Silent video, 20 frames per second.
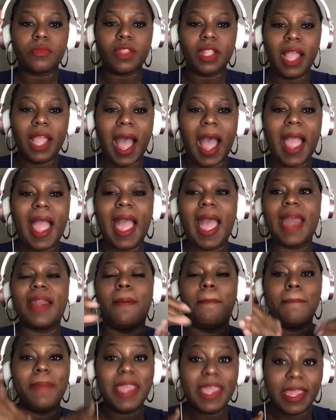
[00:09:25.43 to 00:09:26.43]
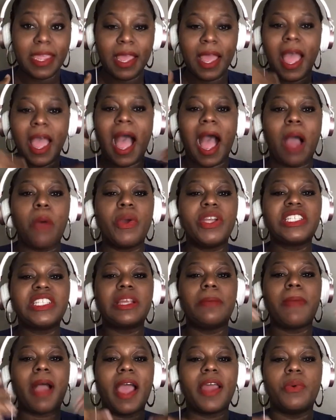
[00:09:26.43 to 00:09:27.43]
I had a me. I wish
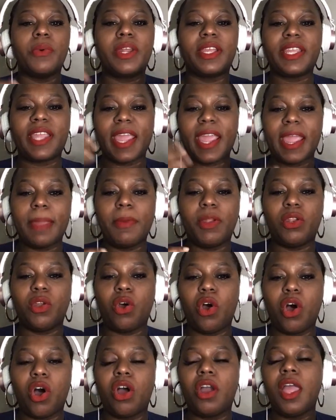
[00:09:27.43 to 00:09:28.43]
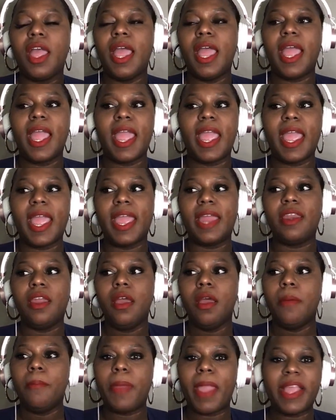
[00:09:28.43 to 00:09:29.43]
somebody would have came along and
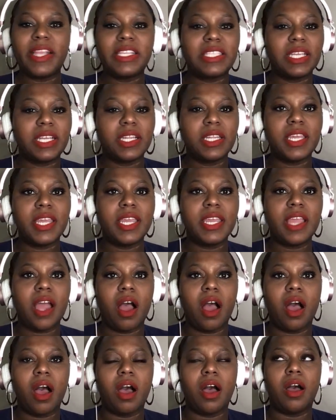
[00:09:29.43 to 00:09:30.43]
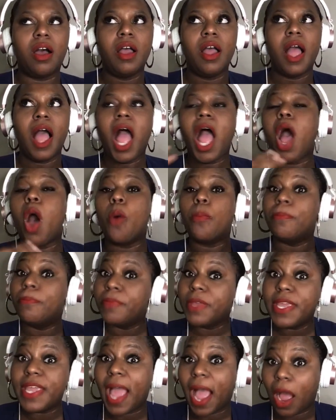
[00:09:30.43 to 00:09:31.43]
basically helped
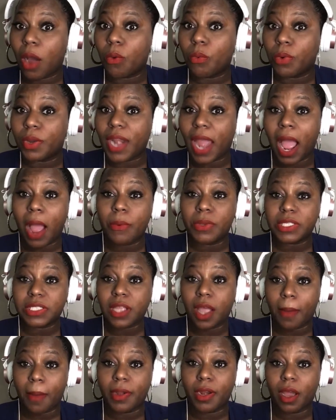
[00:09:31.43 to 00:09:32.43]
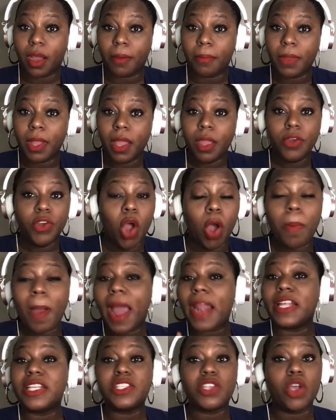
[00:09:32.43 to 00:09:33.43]
me out when I was coming up.
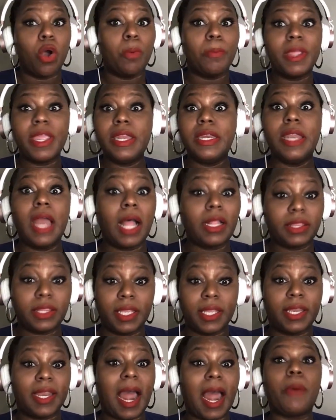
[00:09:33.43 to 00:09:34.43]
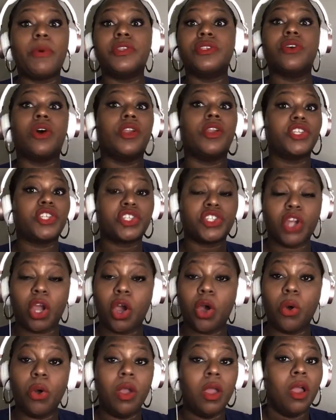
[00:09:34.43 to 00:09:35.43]
Nobody told me nothing. And I was on a
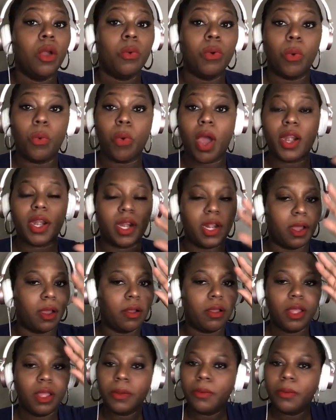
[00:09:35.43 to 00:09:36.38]
show with one of the